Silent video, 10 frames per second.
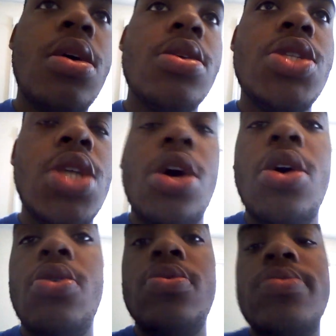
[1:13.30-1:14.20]

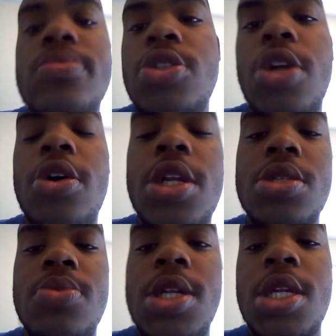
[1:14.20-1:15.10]
So you know, it
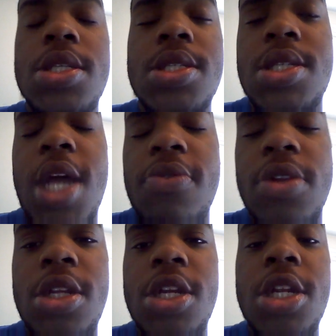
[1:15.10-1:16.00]
is what it is. It's not
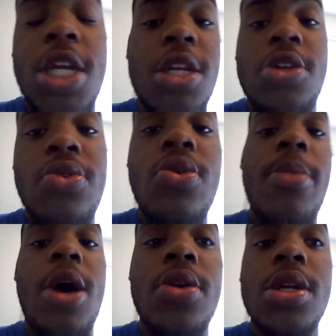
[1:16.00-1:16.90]
really nothing they can do
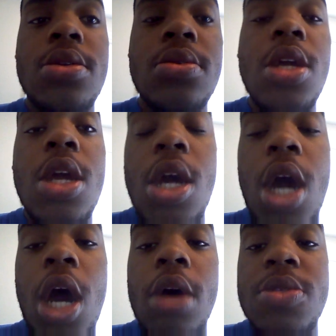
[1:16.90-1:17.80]
about it.
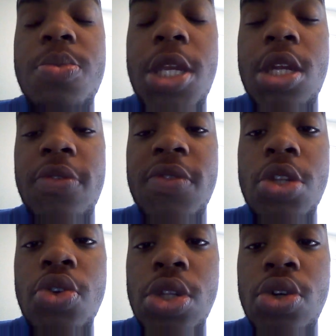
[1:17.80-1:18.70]
Speaking of
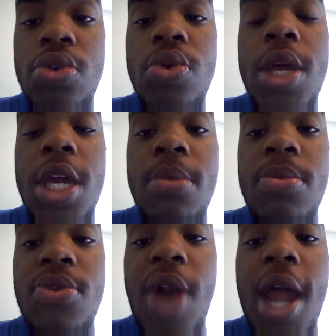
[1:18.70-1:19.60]
Lulu,
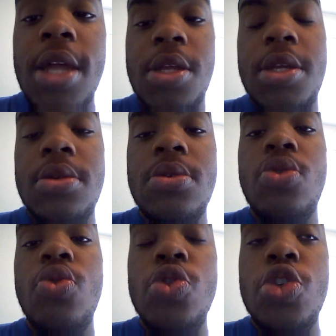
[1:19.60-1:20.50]
M. Ryland,
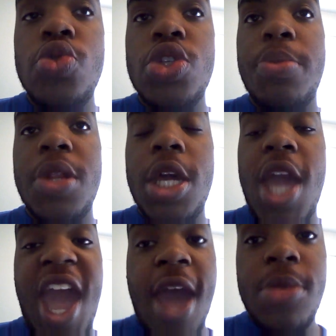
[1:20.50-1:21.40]
who used to
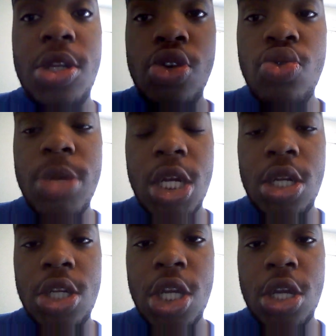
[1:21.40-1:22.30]
play Abby Newman
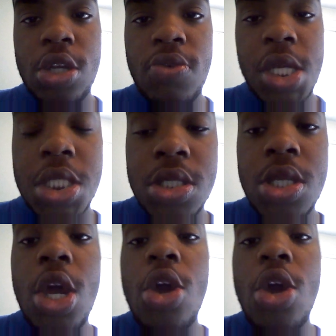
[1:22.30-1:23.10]
on The Young and the Restless,